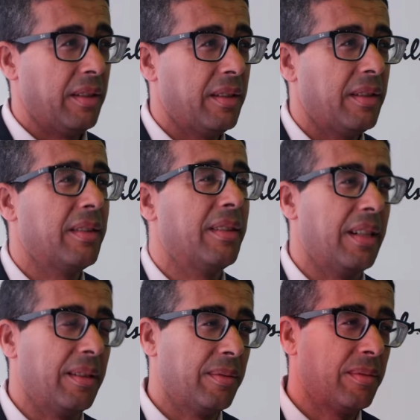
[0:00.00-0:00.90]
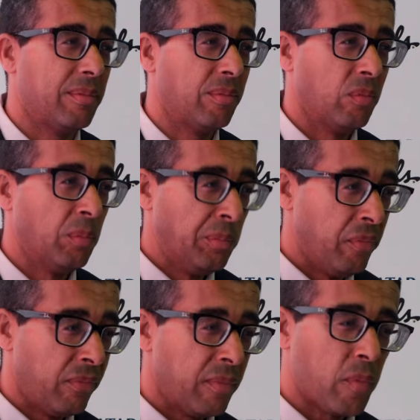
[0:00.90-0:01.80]
Okay, and the award you got in your
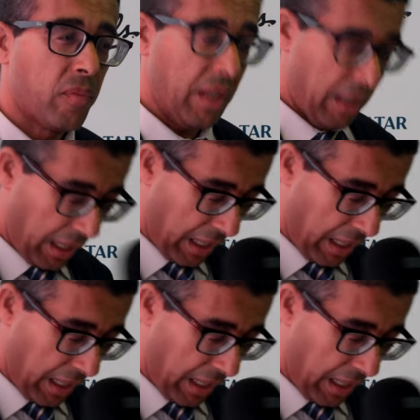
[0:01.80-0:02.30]
hand is for what?